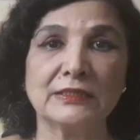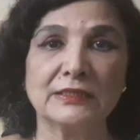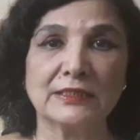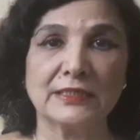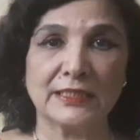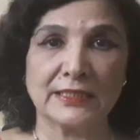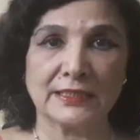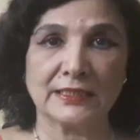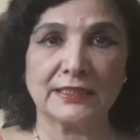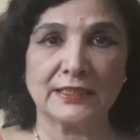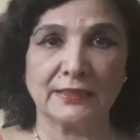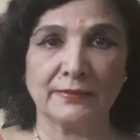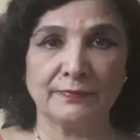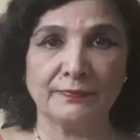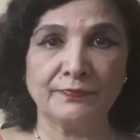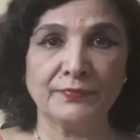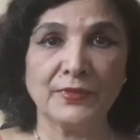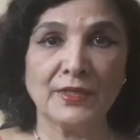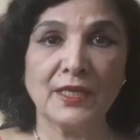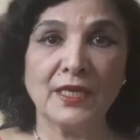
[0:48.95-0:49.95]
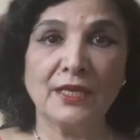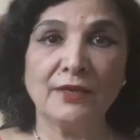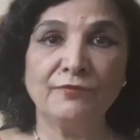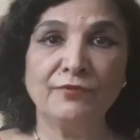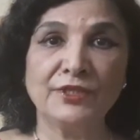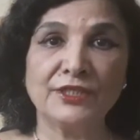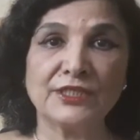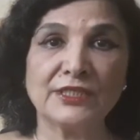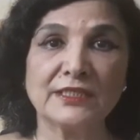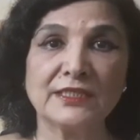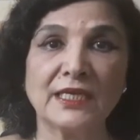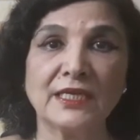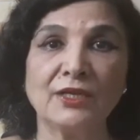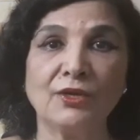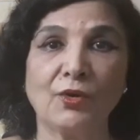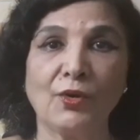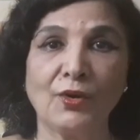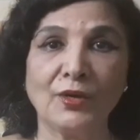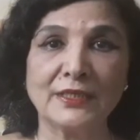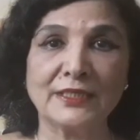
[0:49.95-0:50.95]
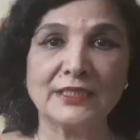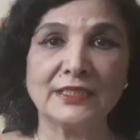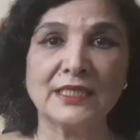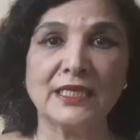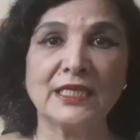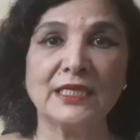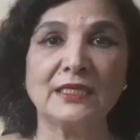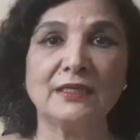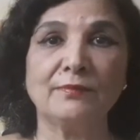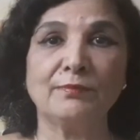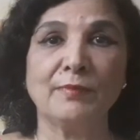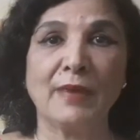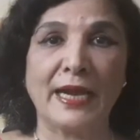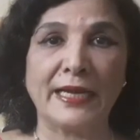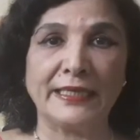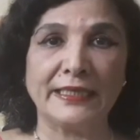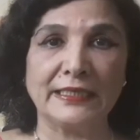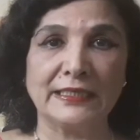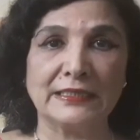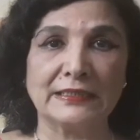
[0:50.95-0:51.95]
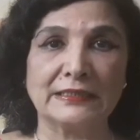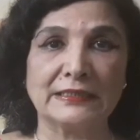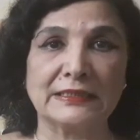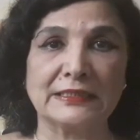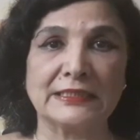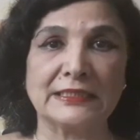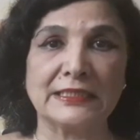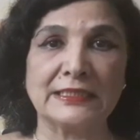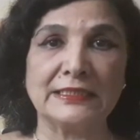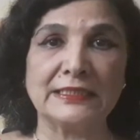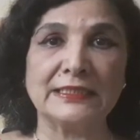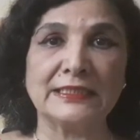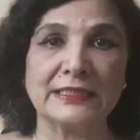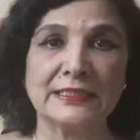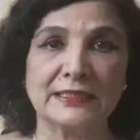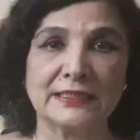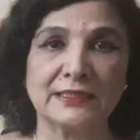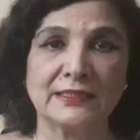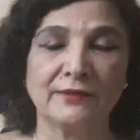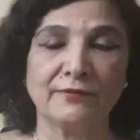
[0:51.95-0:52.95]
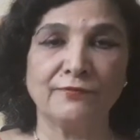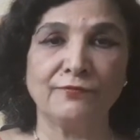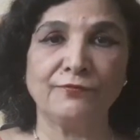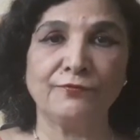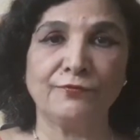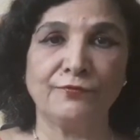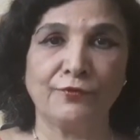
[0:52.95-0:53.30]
system which is an alternate medicine system